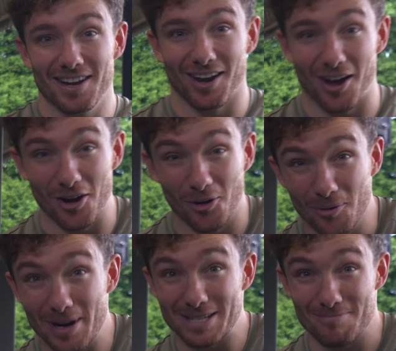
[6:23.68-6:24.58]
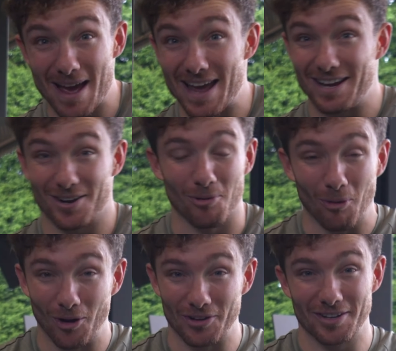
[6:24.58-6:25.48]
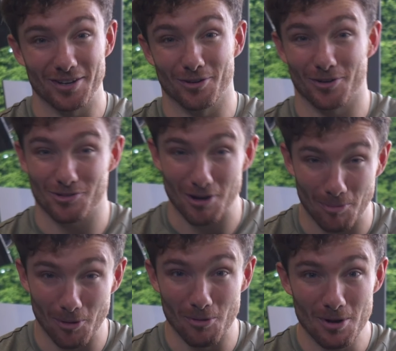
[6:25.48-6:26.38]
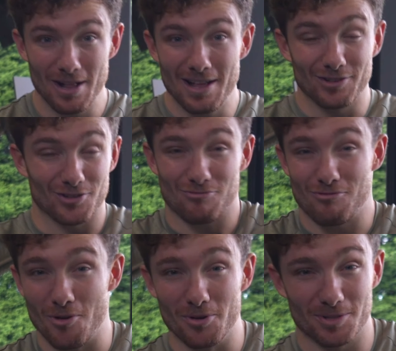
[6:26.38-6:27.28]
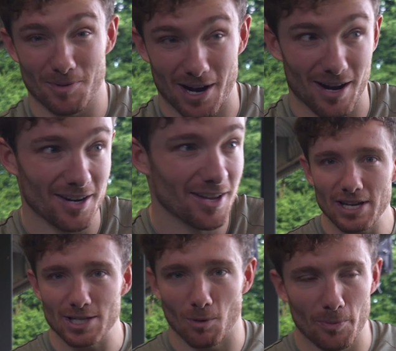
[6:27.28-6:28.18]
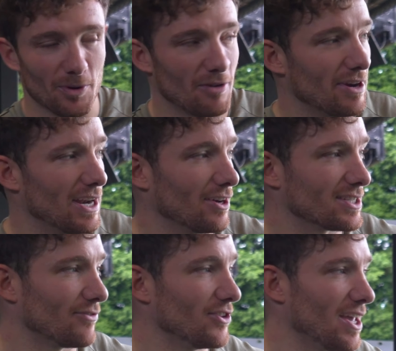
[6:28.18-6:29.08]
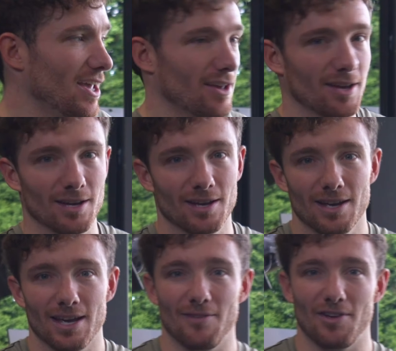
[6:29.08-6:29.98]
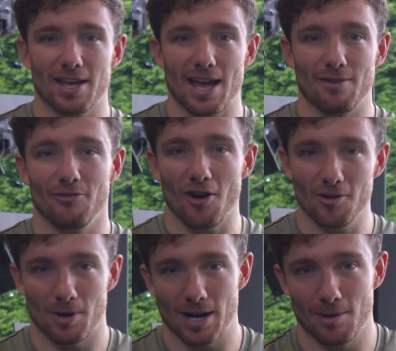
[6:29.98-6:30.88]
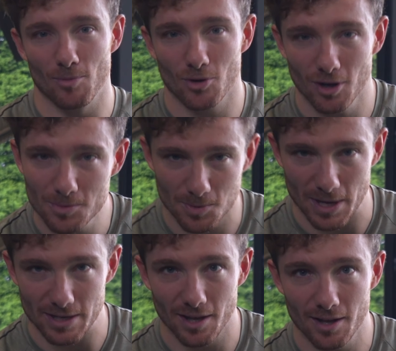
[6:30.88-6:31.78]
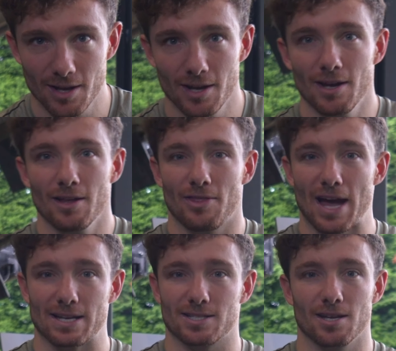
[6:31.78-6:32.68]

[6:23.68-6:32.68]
Like I always make a quad or a triple, just ruins my card. The thing is, what people don't realise, if you're getting 5 mile an hour more club speed, that's